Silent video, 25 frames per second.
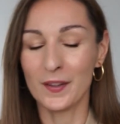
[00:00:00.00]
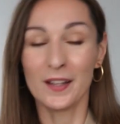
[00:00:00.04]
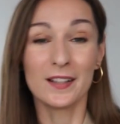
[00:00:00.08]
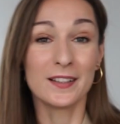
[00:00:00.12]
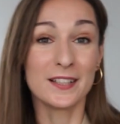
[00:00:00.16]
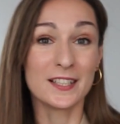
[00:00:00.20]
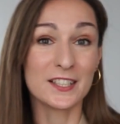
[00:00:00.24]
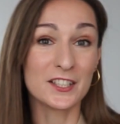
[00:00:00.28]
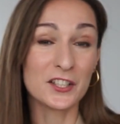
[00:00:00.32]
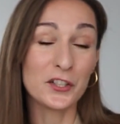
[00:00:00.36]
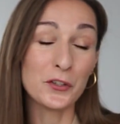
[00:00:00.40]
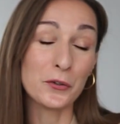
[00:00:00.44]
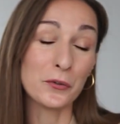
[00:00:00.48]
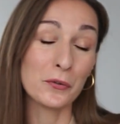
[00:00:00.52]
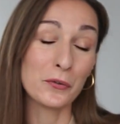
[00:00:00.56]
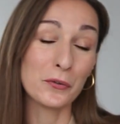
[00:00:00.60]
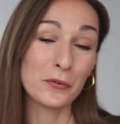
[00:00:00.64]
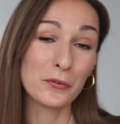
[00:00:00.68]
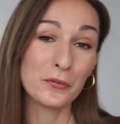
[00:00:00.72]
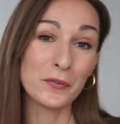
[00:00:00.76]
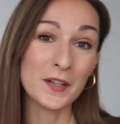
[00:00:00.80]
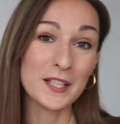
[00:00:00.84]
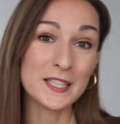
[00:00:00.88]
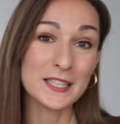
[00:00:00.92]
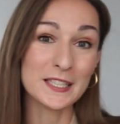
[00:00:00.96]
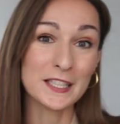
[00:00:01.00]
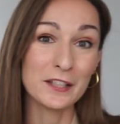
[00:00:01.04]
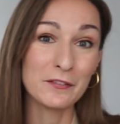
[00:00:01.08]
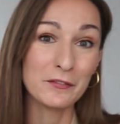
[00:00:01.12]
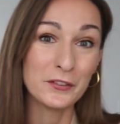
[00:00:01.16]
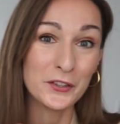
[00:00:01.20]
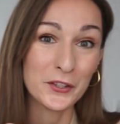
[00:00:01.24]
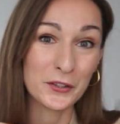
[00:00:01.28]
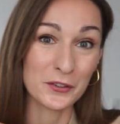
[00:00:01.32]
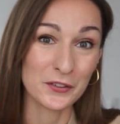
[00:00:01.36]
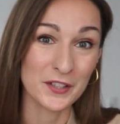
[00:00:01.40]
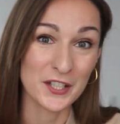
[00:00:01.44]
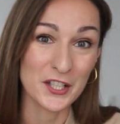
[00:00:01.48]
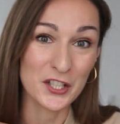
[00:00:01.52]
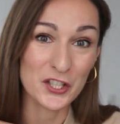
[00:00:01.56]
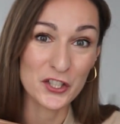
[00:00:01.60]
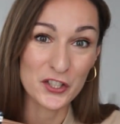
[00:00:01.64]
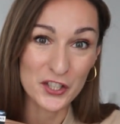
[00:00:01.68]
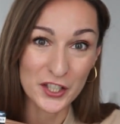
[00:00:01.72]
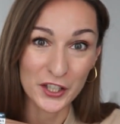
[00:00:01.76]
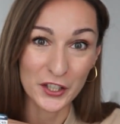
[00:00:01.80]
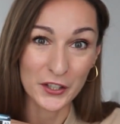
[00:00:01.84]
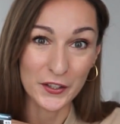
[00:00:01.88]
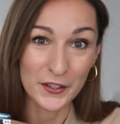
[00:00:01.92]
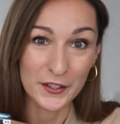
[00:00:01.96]
this new Fast and Furious
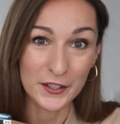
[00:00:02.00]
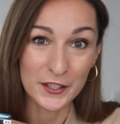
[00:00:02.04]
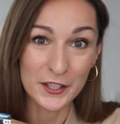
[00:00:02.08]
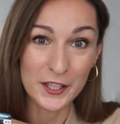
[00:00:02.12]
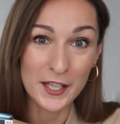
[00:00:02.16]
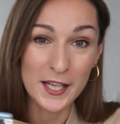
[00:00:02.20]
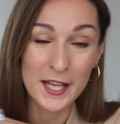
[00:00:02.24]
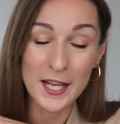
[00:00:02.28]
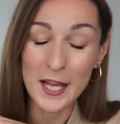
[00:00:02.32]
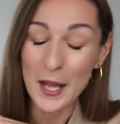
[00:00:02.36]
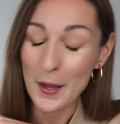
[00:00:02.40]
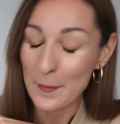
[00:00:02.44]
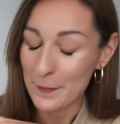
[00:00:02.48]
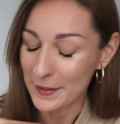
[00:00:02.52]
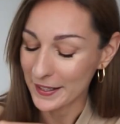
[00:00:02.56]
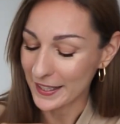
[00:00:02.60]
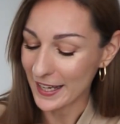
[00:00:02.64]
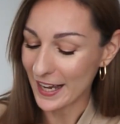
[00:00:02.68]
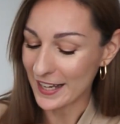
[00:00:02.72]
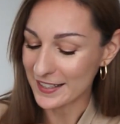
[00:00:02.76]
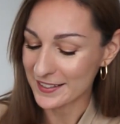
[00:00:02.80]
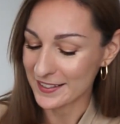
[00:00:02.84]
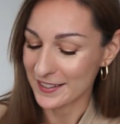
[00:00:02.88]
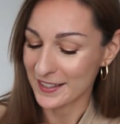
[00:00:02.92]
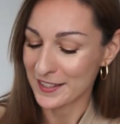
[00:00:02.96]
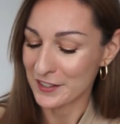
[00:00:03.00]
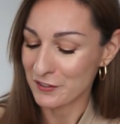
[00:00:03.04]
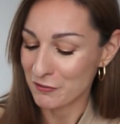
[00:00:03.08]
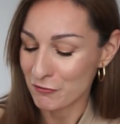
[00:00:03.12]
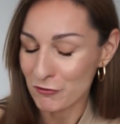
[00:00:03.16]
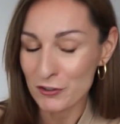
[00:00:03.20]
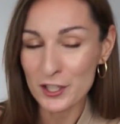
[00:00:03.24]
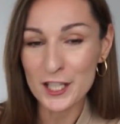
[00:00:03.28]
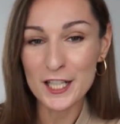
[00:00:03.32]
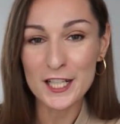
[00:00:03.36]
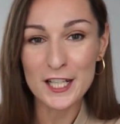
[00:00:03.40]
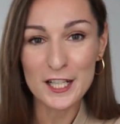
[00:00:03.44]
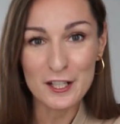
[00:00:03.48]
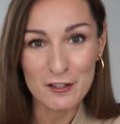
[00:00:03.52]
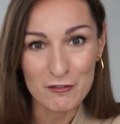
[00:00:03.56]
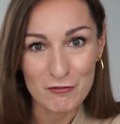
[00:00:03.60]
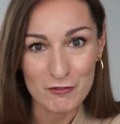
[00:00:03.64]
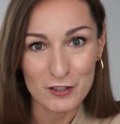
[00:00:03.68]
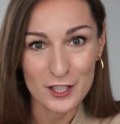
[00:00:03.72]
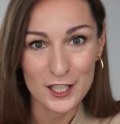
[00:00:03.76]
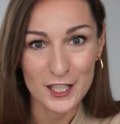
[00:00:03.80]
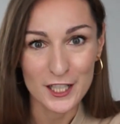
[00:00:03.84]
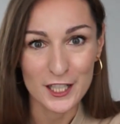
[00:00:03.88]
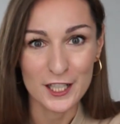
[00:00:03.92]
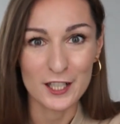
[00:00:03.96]
Jaguar, because I
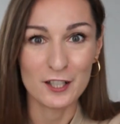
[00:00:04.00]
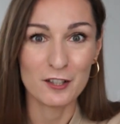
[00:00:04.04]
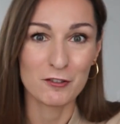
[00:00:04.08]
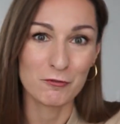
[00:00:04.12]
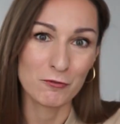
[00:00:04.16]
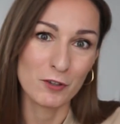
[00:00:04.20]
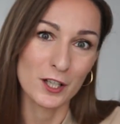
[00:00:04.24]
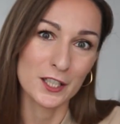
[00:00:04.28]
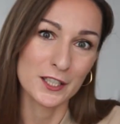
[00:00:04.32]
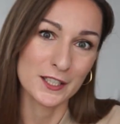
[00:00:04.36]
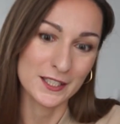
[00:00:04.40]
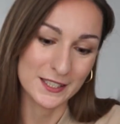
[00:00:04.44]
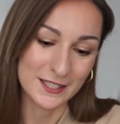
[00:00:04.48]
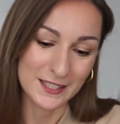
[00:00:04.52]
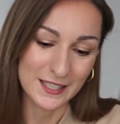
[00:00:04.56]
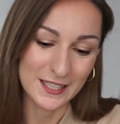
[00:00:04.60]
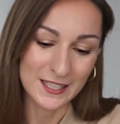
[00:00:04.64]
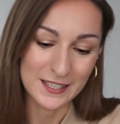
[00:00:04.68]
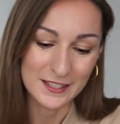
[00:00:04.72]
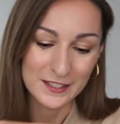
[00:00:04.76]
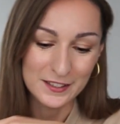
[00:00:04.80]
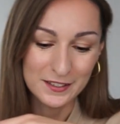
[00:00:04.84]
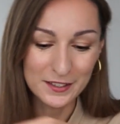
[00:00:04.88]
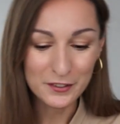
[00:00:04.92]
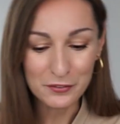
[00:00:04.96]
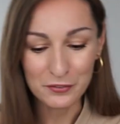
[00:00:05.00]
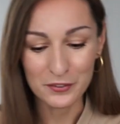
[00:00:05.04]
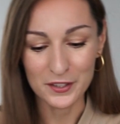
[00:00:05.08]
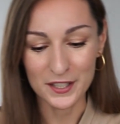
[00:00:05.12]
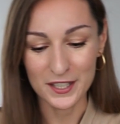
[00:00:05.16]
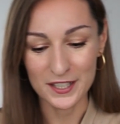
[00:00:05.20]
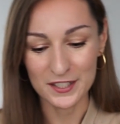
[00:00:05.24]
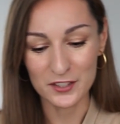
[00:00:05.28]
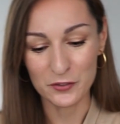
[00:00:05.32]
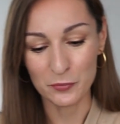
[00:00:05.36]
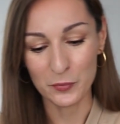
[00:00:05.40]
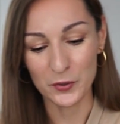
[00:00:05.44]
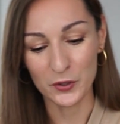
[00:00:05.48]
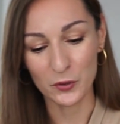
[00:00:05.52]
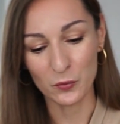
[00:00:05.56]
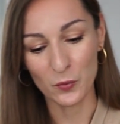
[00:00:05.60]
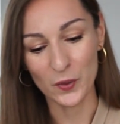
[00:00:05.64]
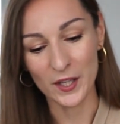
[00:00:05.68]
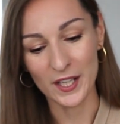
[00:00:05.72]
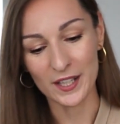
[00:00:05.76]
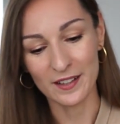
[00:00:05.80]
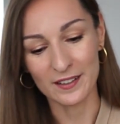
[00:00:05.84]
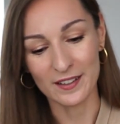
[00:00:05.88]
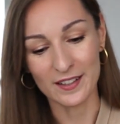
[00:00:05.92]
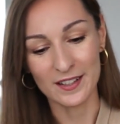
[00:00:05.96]
really want to see the difference
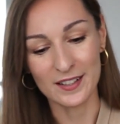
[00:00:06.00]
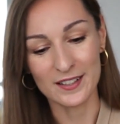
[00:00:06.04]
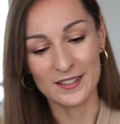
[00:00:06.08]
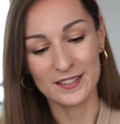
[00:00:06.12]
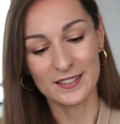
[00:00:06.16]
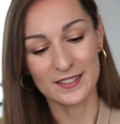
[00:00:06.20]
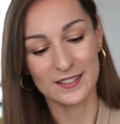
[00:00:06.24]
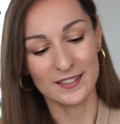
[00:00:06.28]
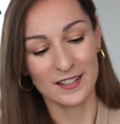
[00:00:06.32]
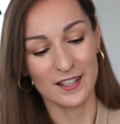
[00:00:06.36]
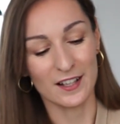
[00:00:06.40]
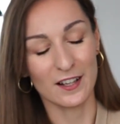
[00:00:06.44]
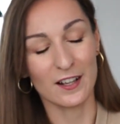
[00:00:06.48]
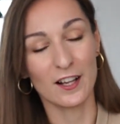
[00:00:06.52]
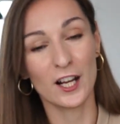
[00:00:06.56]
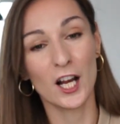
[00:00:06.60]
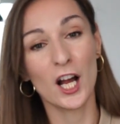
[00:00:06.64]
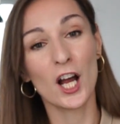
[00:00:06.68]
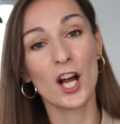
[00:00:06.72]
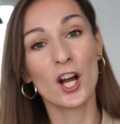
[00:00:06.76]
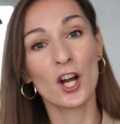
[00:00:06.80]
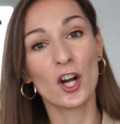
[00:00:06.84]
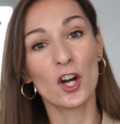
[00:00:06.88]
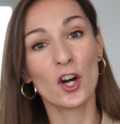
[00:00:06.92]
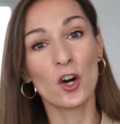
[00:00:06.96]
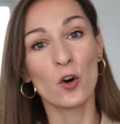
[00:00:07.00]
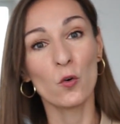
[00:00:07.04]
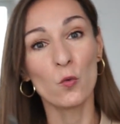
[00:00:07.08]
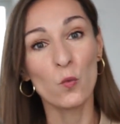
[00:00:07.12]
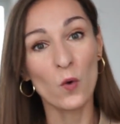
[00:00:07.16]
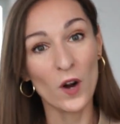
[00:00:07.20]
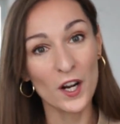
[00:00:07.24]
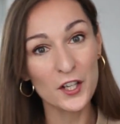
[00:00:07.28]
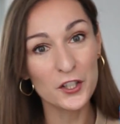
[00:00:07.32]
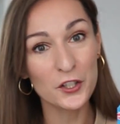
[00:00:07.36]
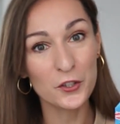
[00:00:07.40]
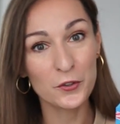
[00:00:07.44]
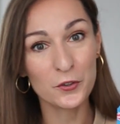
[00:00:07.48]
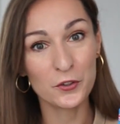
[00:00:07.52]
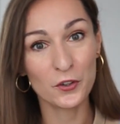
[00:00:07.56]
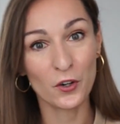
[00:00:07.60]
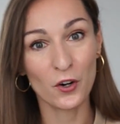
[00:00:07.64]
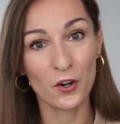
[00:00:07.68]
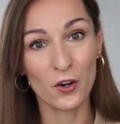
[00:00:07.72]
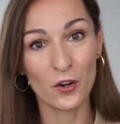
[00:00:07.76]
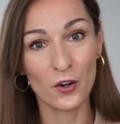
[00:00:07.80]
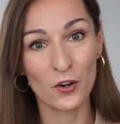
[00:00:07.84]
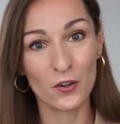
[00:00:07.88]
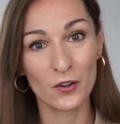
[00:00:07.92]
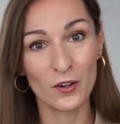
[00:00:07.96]
between this
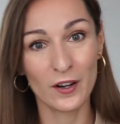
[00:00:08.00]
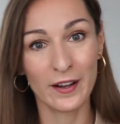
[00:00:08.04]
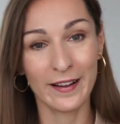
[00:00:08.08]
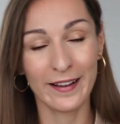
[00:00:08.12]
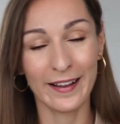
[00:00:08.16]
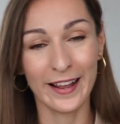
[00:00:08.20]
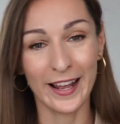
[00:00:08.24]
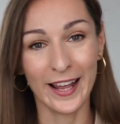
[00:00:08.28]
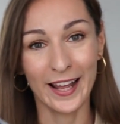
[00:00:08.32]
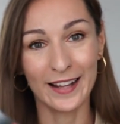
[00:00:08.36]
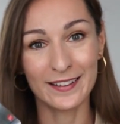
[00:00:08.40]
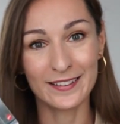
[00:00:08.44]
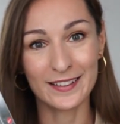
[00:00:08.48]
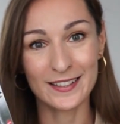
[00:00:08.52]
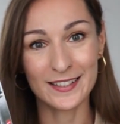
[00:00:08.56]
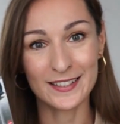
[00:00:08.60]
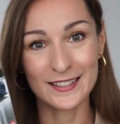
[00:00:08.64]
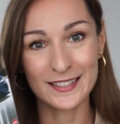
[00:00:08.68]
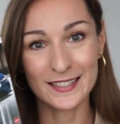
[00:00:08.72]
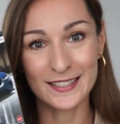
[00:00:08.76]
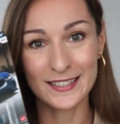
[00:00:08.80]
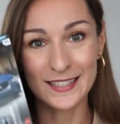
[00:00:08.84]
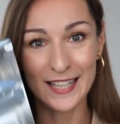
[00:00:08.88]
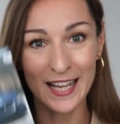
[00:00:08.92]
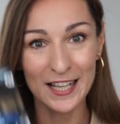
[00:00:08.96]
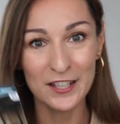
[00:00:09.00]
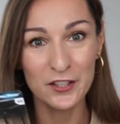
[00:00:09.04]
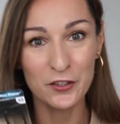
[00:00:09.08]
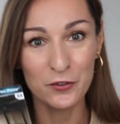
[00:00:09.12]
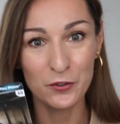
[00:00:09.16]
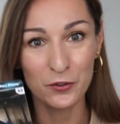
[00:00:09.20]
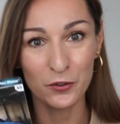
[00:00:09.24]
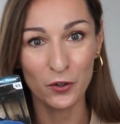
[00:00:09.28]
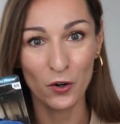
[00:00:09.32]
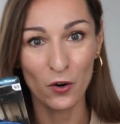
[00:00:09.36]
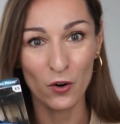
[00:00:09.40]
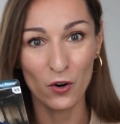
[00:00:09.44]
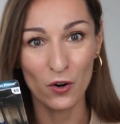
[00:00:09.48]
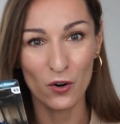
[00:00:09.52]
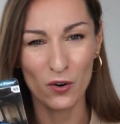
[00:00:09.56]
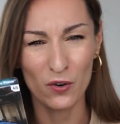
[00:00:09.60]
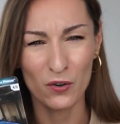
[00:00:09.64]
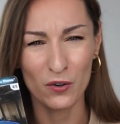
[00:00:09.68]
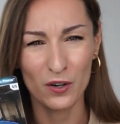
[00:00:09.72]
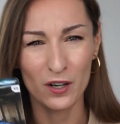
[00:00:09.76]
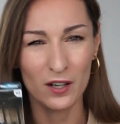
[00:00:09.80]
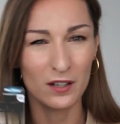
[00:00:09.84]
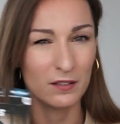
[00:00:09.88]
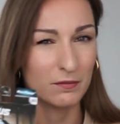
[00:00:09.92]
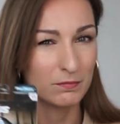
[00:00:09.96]
€1 and this €10
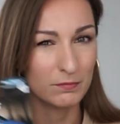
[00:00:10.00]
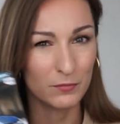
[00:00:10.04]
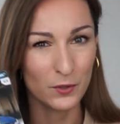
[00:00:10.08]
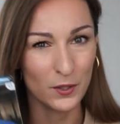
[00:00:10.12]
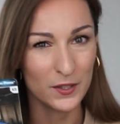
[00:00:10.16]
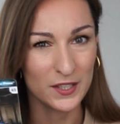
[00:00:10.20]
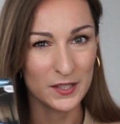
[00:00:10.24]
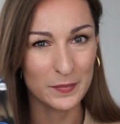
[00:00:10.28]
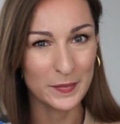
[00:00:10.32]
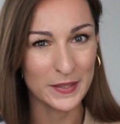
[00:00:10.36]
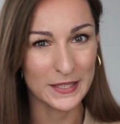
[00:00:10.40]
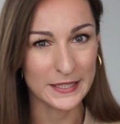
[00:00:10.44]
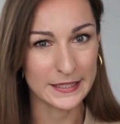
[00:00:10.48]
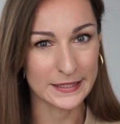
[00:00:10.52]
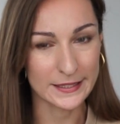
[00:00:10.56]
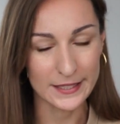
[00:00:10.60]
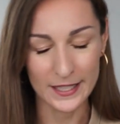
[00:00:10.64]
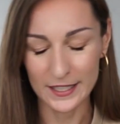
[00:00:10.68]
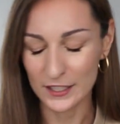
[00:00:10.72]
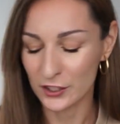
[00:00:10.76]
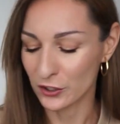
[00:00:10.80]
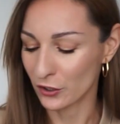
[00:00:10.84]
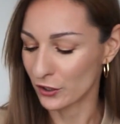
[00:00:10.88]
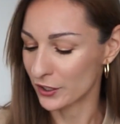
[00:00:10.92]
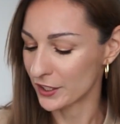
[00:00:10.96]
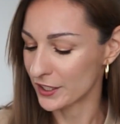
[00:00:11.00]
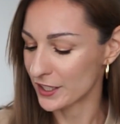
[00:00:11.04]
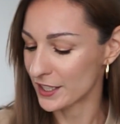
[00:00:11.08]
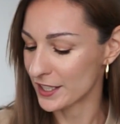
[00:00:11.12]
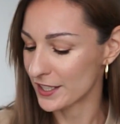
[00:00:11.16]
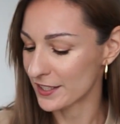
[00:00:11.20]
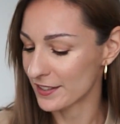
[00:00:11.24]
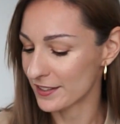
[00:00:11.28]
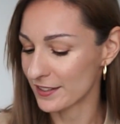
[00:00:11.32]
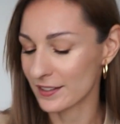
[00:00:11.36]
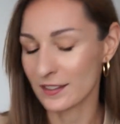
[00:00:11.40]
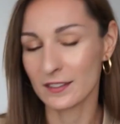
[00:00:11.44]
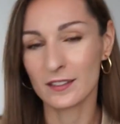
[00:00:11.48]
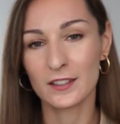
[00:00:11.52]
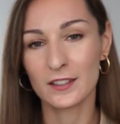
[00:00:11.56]
or approximately $10